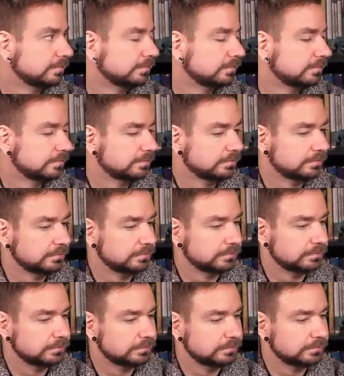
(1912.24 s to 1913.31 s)

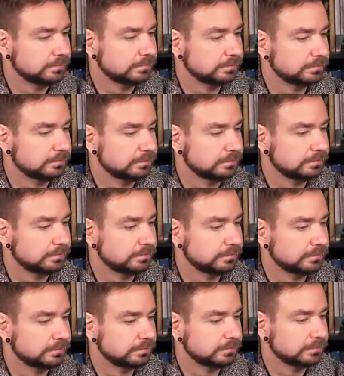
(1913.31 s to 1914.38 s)

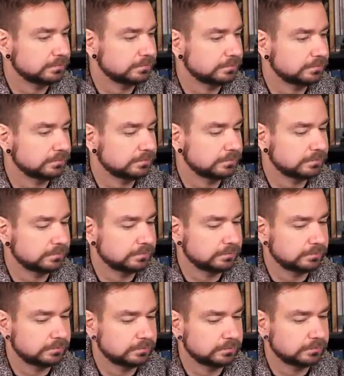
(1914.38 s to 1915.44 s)

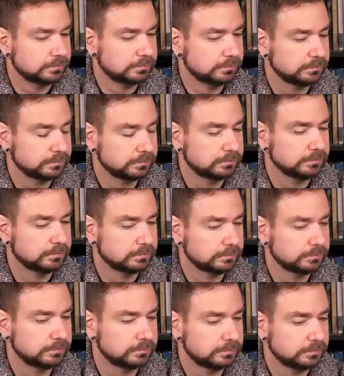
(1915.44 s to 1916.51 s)

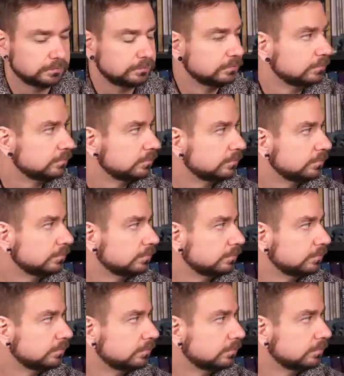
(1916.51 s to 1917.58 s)

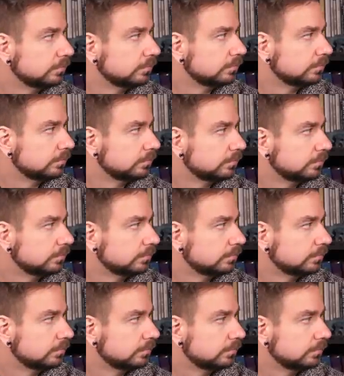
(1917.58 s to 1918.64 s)

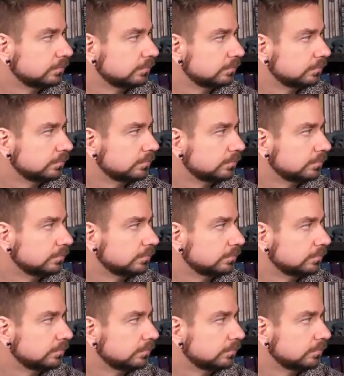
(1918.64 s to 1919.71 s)

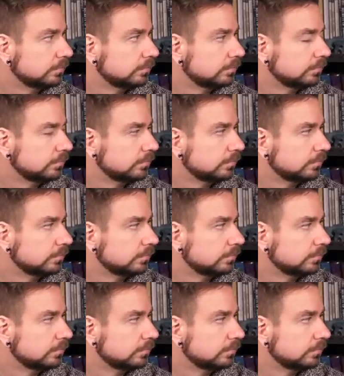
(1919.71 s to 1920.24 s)
No words are spoken by the person on screen.